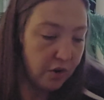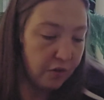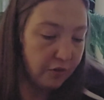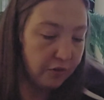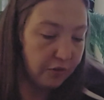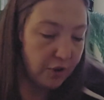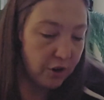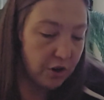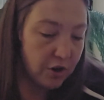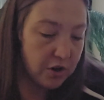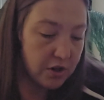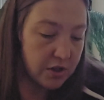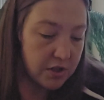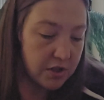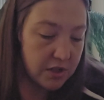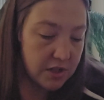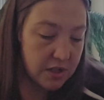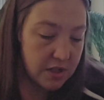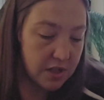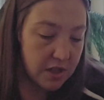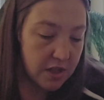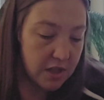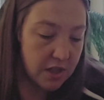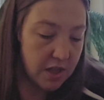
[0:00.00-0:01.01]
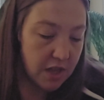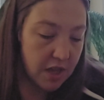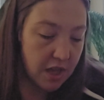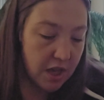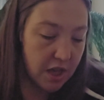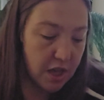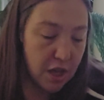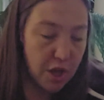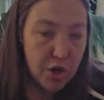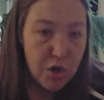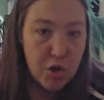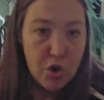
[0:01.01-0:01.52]
first
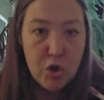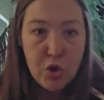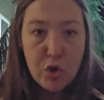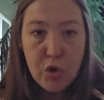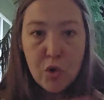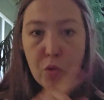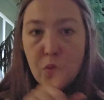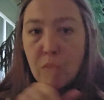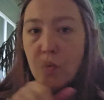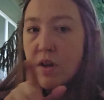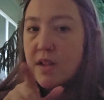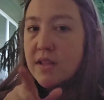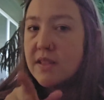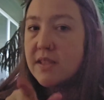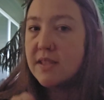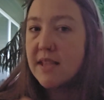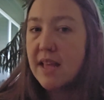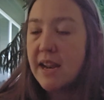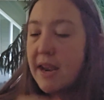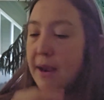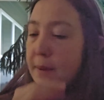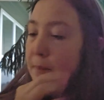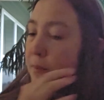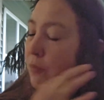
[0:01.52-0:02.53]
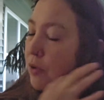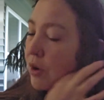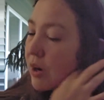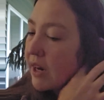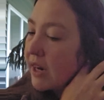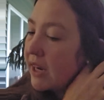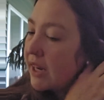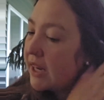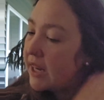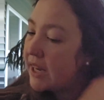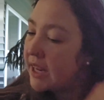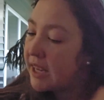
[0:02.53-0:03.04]
the new ones that I'm
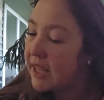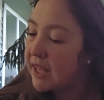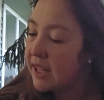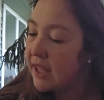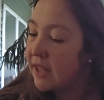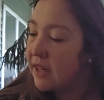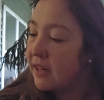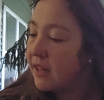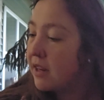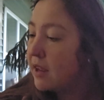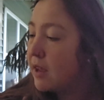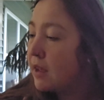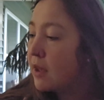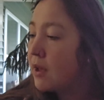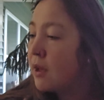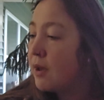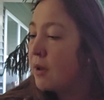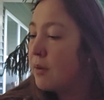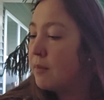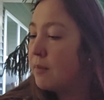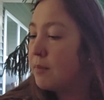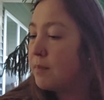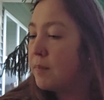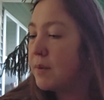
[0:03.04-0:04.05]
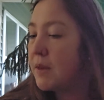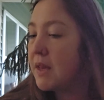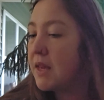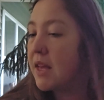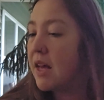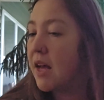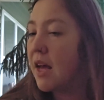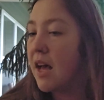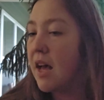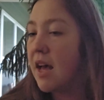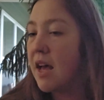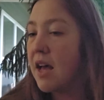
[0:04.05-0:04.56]
bringing in,
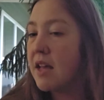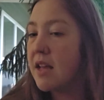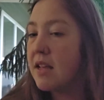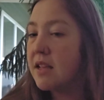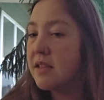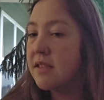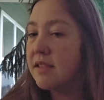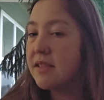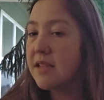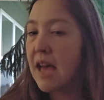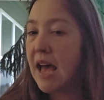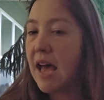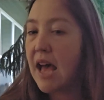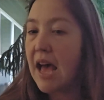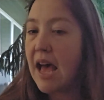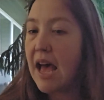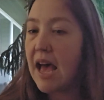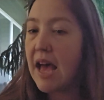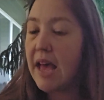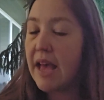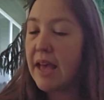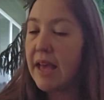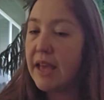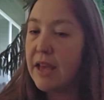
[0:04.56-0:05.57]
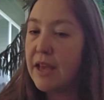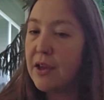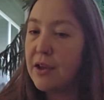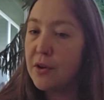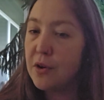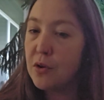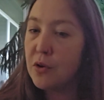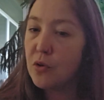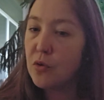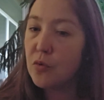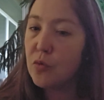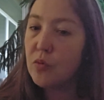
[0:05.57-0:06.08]
because I
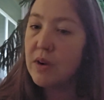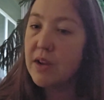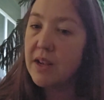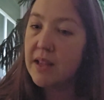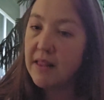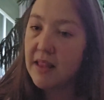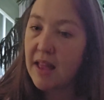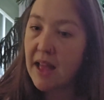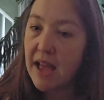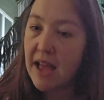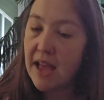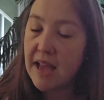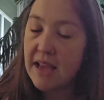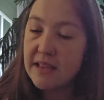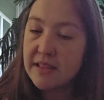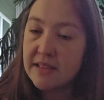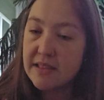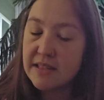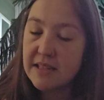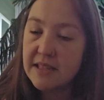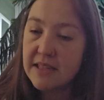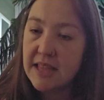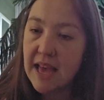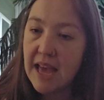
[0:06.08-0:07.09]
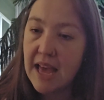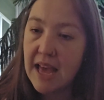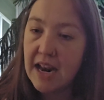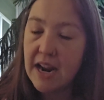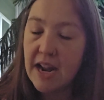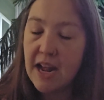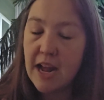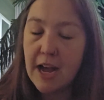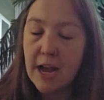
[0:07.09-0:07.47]
realized that